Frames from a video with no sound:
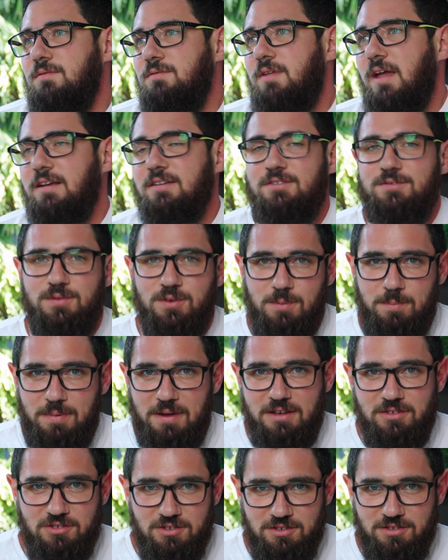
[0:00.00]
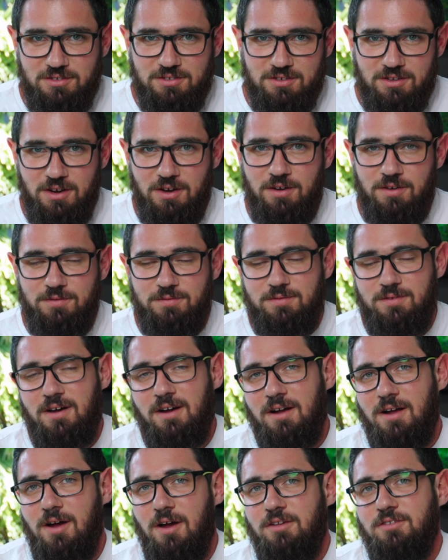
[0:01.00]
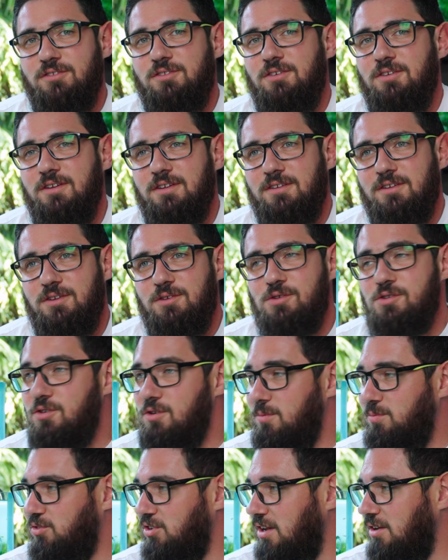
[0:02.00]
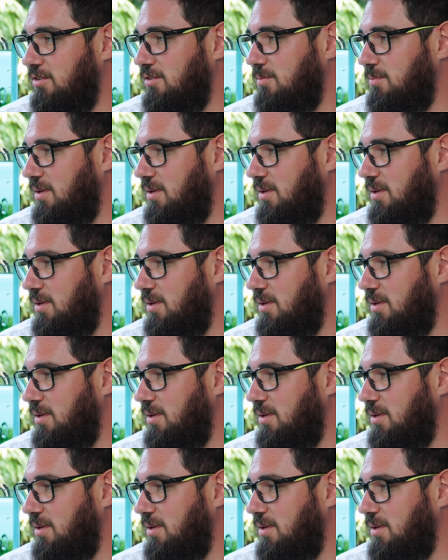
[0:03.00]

thanks for the patience of our guys doing the YouTube channel,